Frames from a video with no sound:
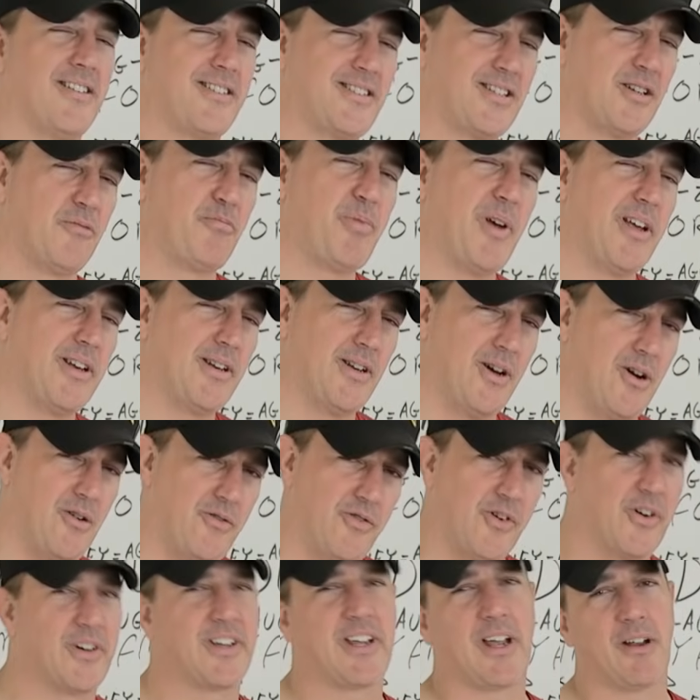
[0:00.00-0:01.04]
So bend
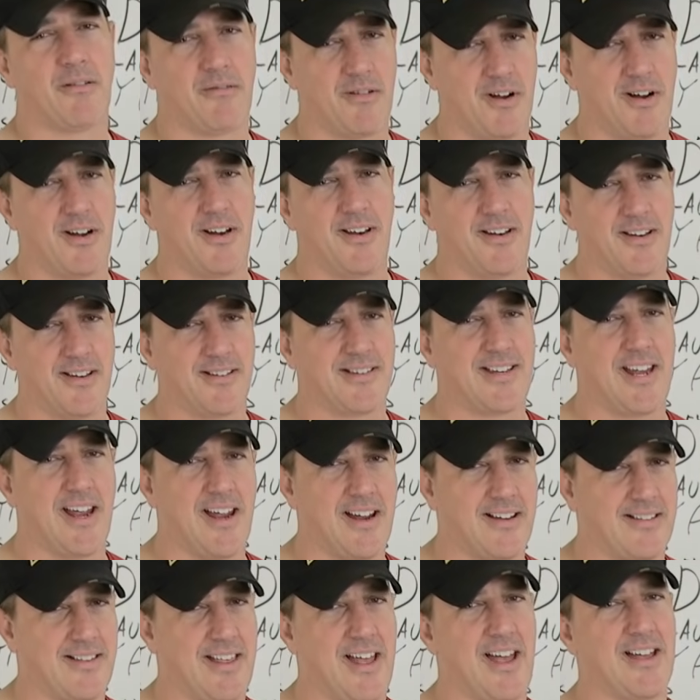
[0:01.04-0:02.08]
over and get ready to
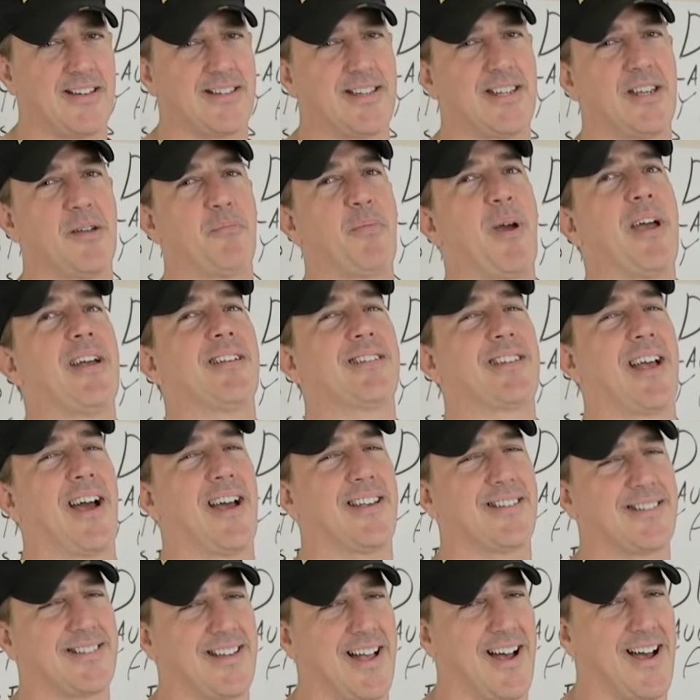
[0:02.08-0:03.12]
take that tip
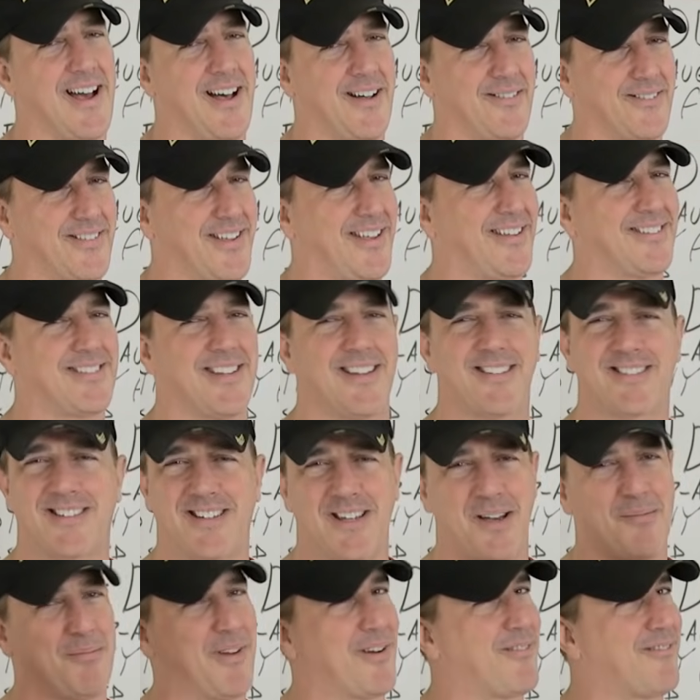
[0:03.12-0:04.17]
hentai style, because it's
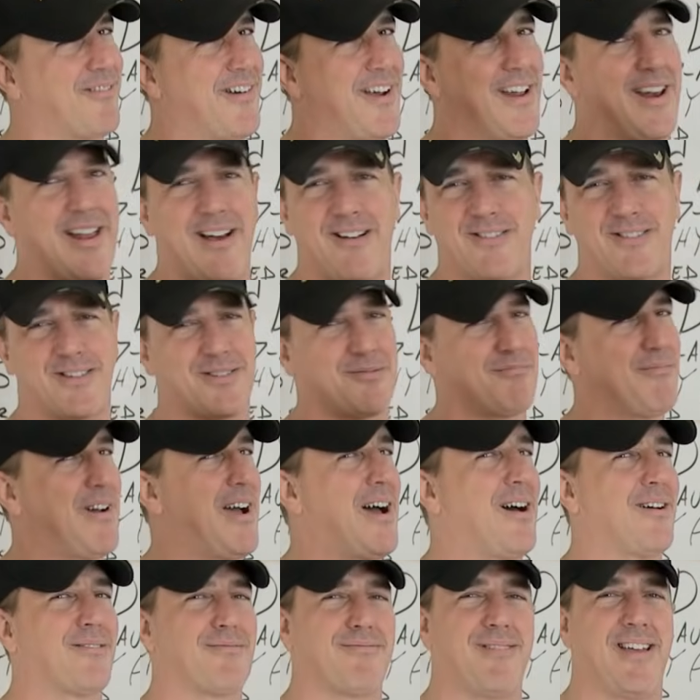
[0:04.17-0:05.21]
coming right out your
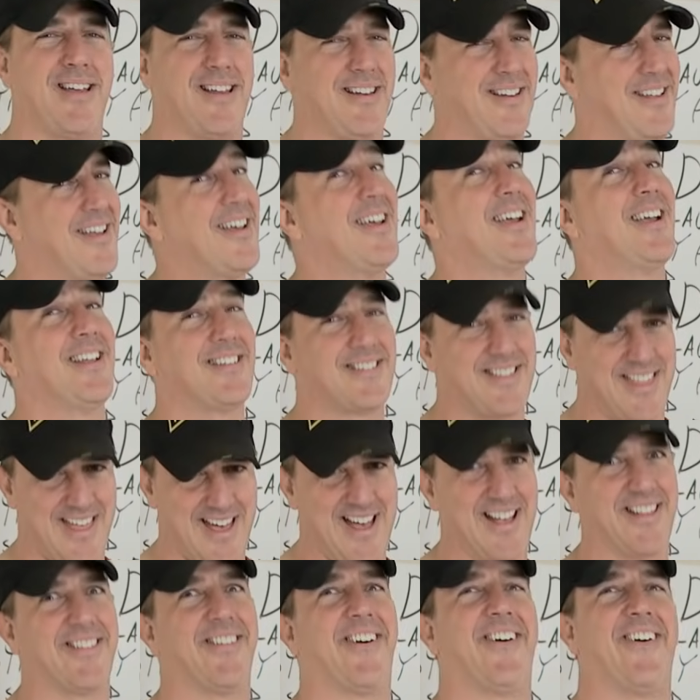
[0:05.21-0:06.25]
mouth, man. It's
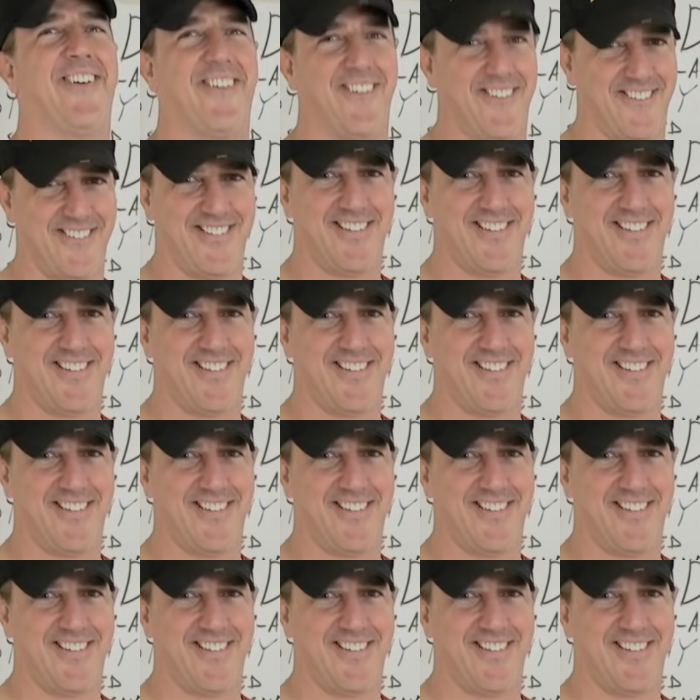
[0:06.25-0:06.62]
that long.